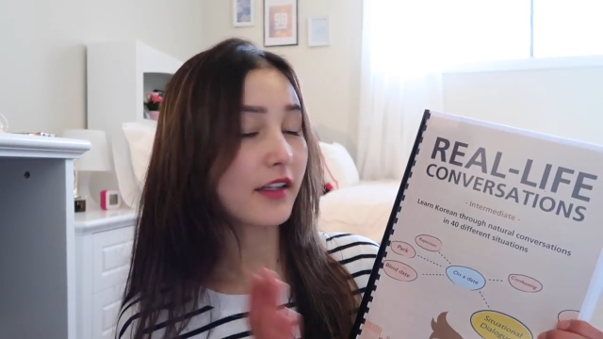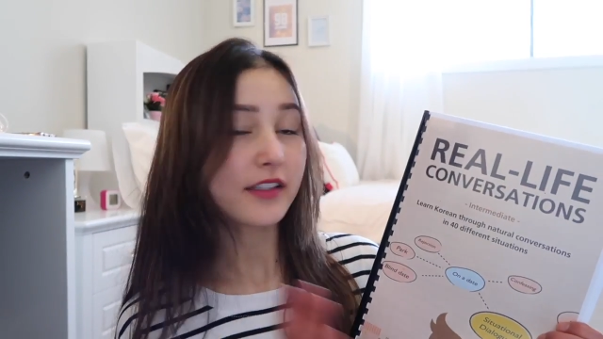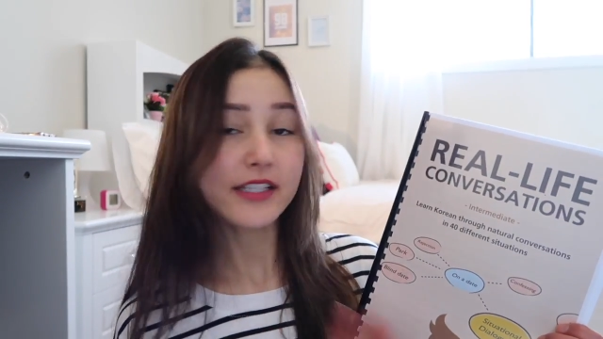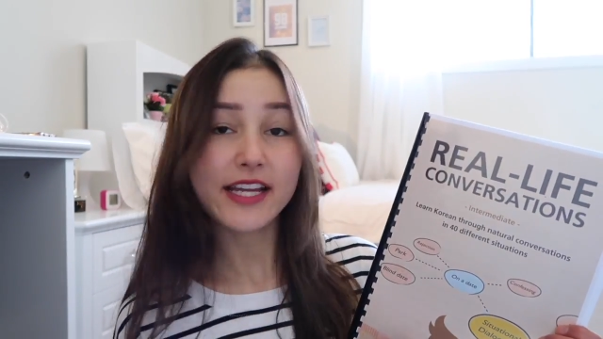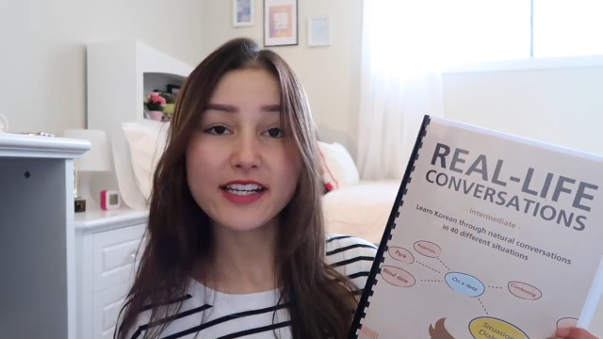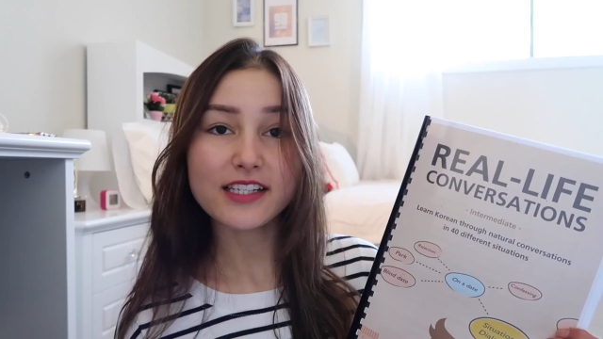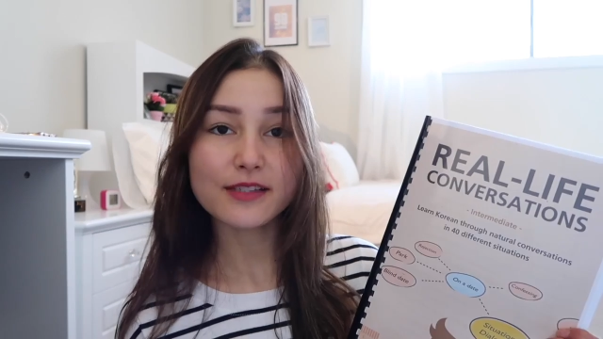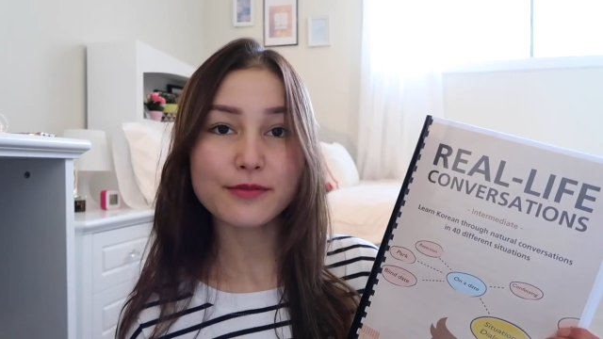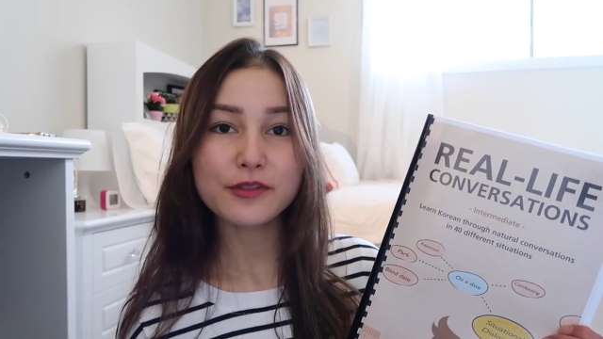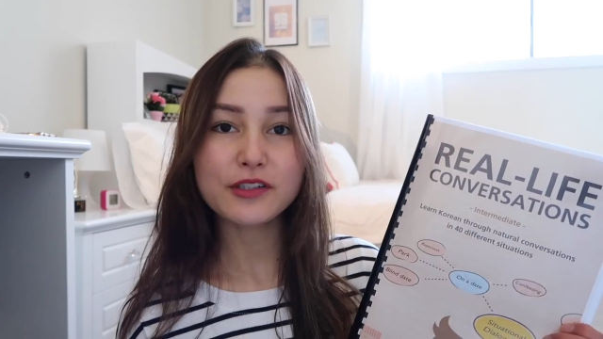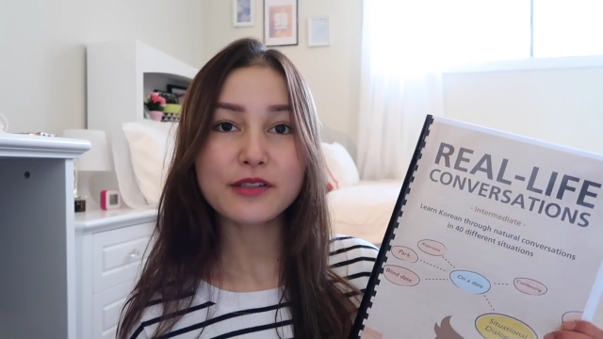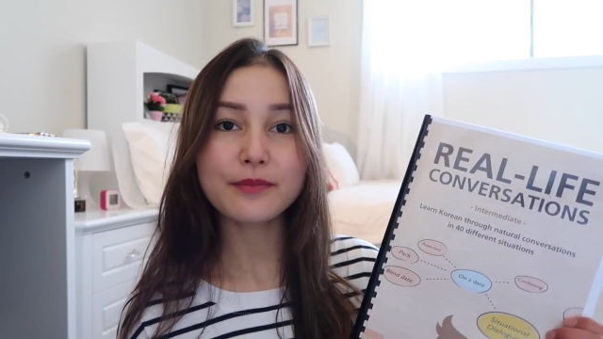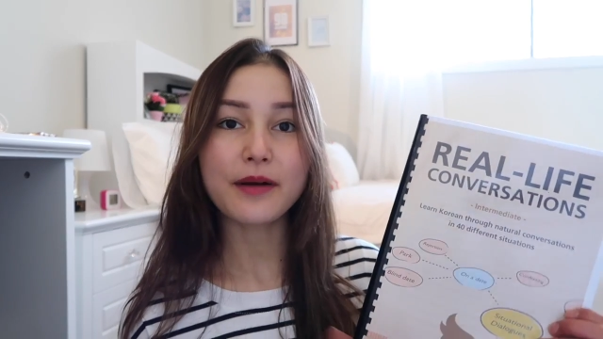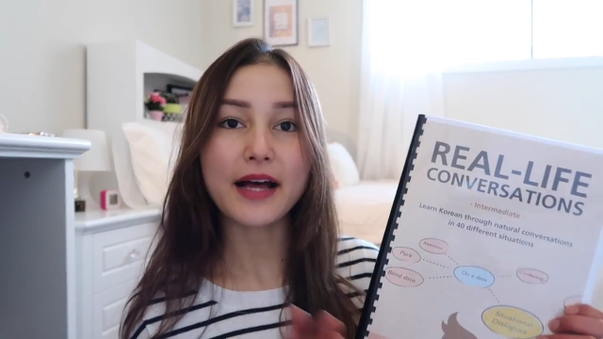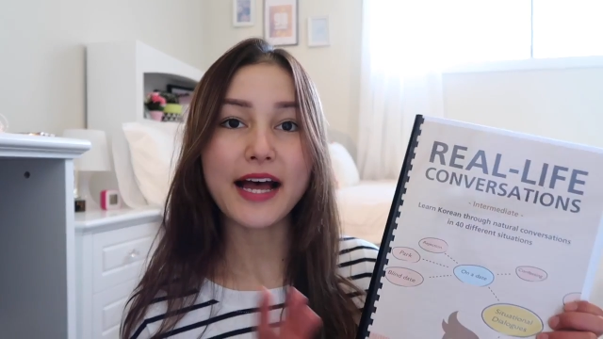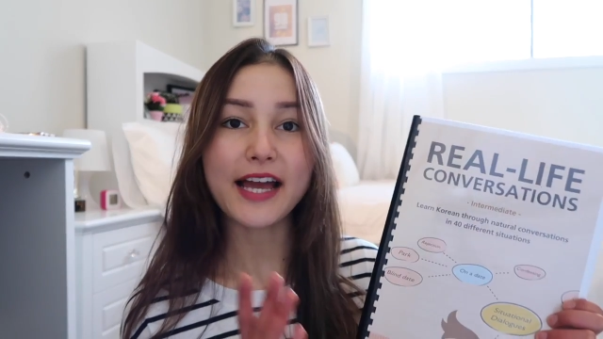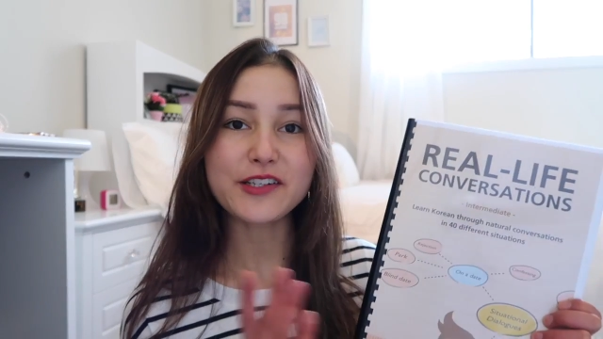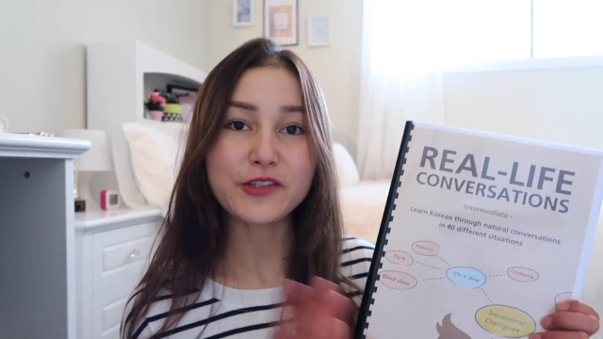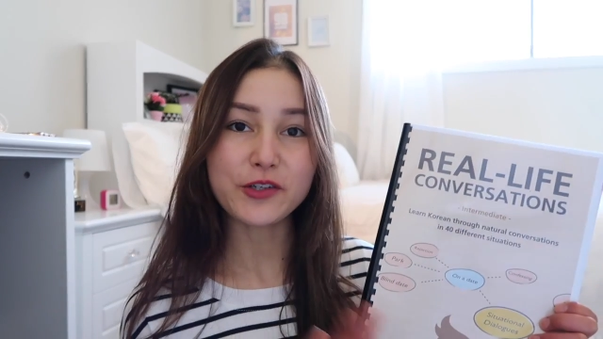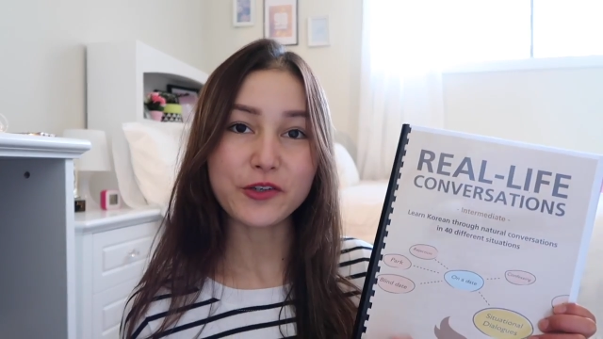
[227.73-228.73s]
textbook
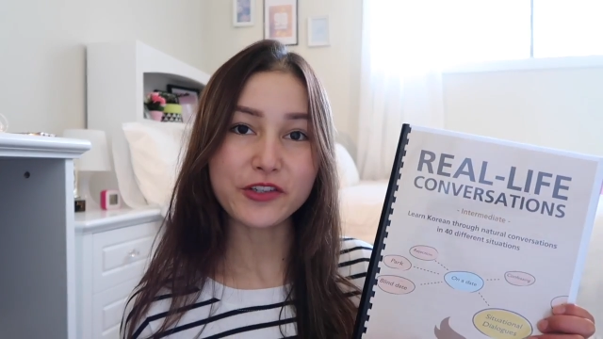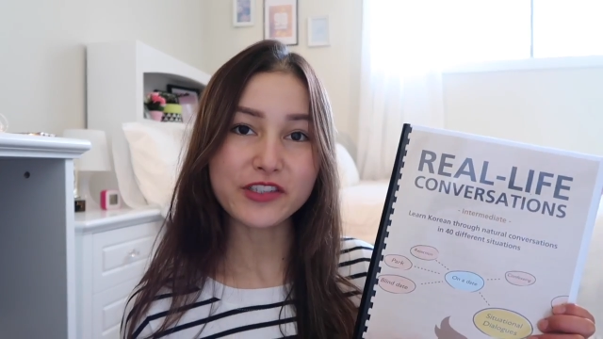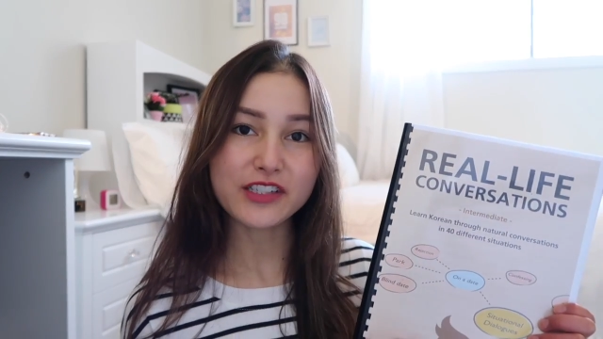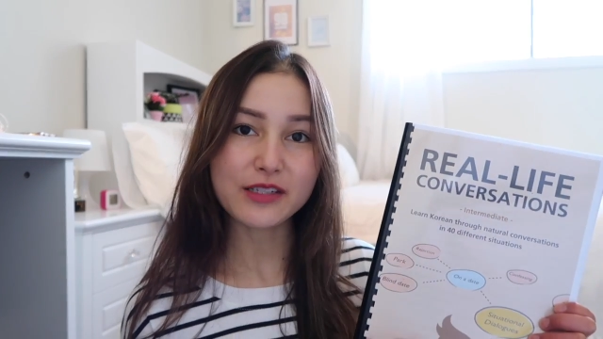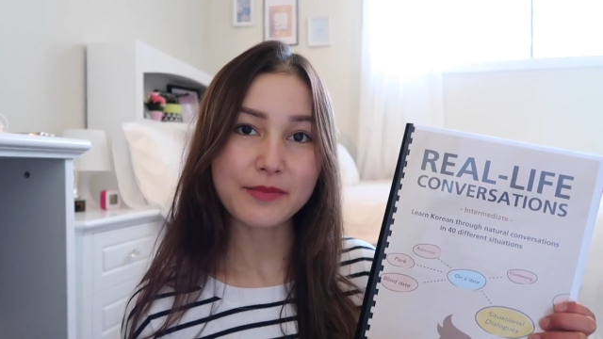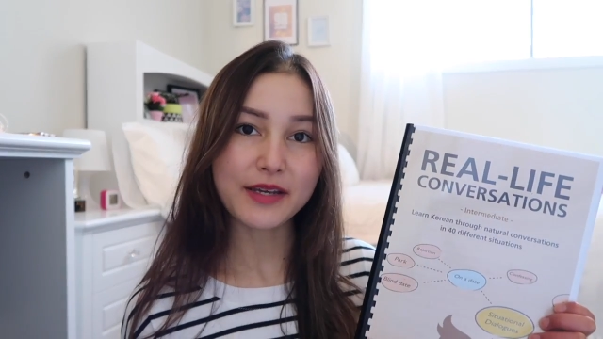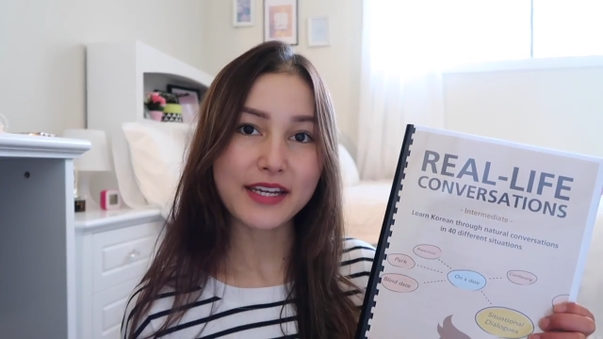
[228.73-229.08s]
by Talk to